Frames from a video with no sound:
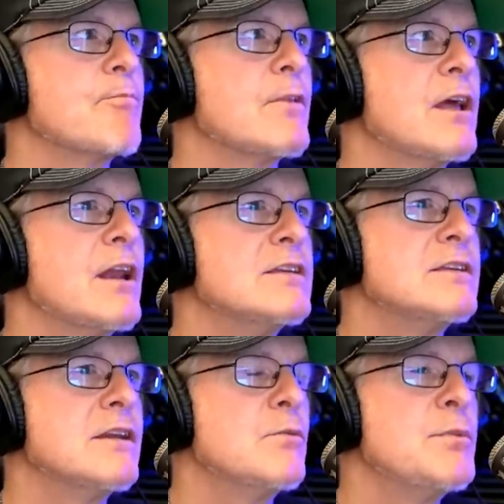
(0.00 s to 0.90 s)
and I
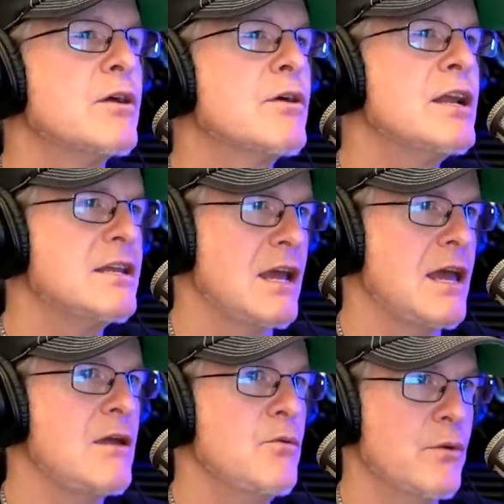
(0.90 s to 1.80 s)
said, it will be a great
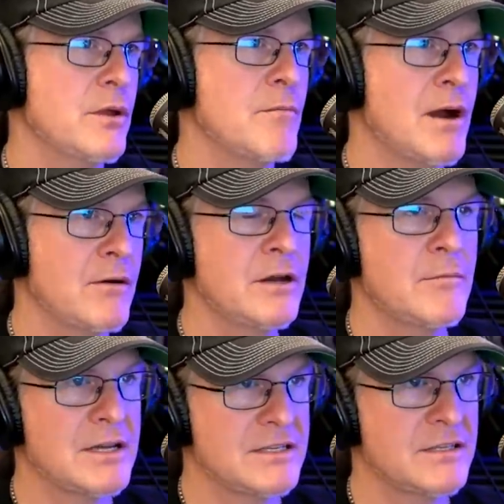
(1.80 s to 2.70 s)
day when Myron
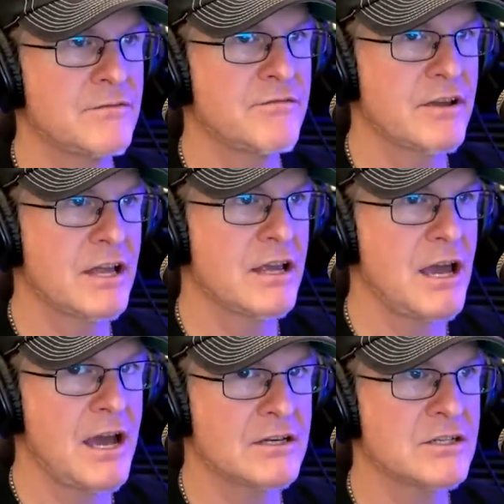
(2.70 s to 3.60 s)
and myself can
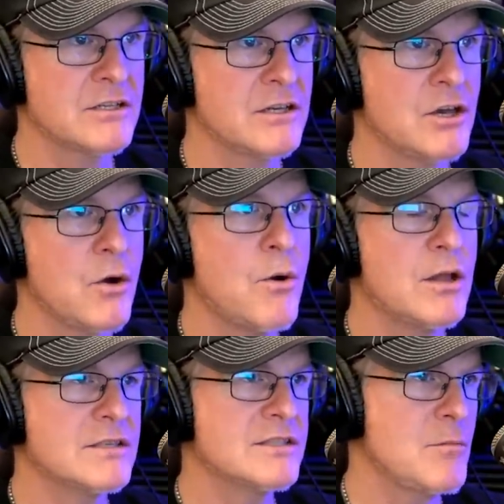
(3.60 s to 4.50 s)
actually go on the same